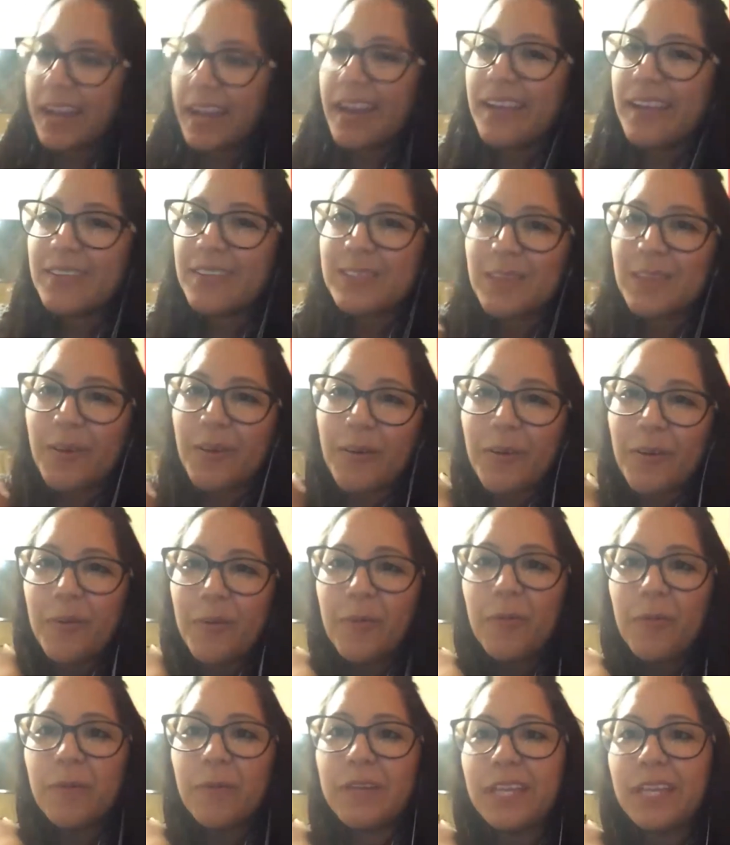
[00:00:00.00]

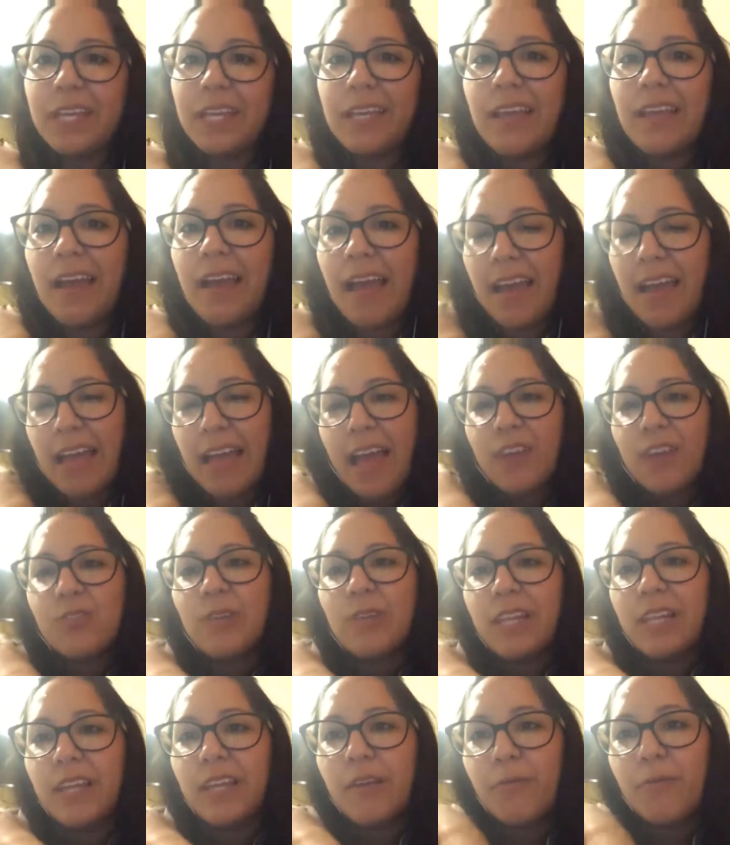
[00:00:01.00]
So
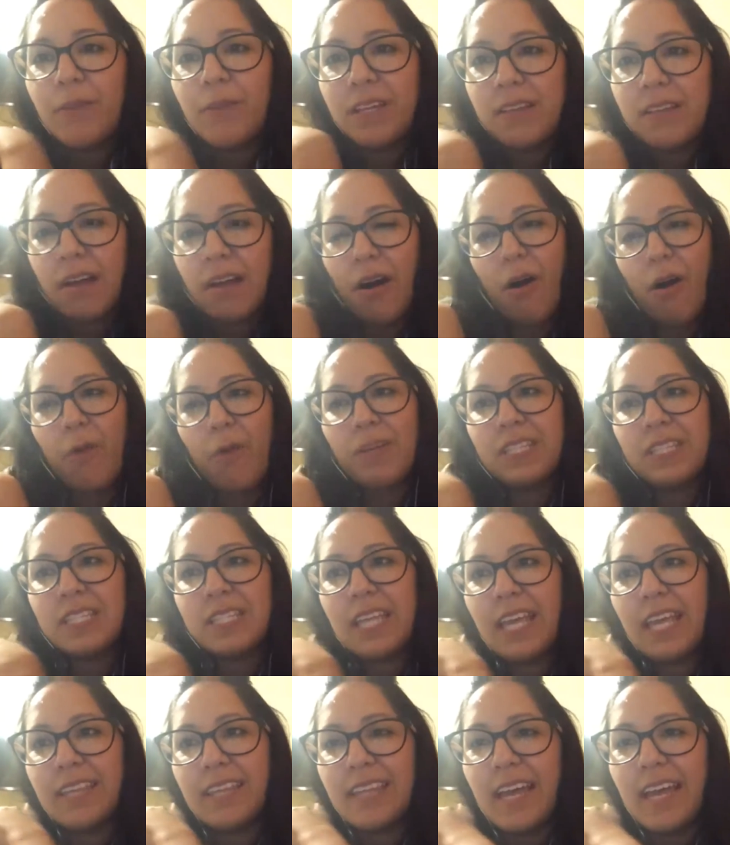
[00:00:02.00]
we always
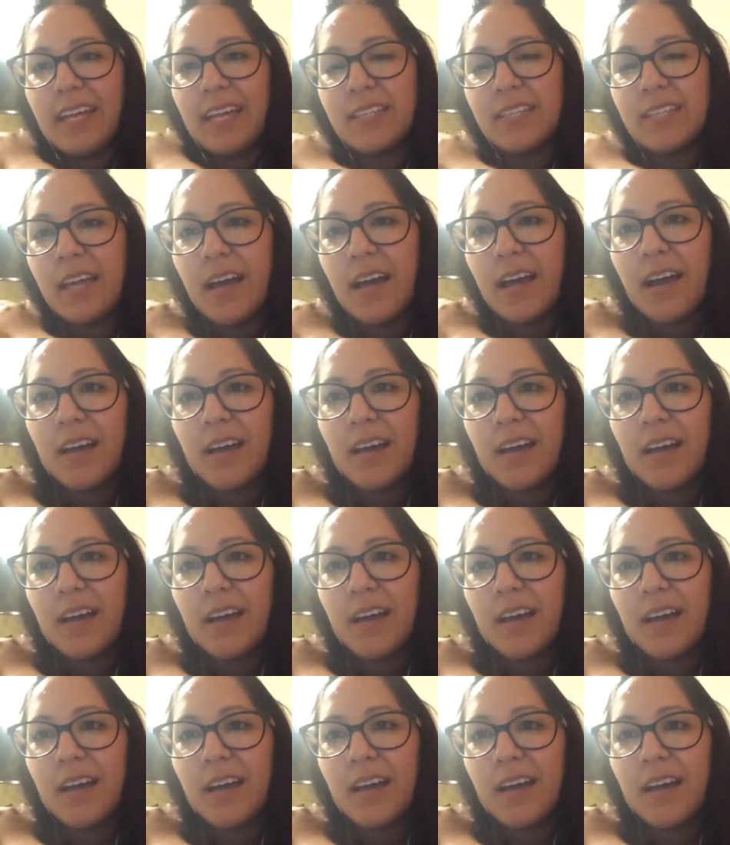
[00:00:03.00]
say that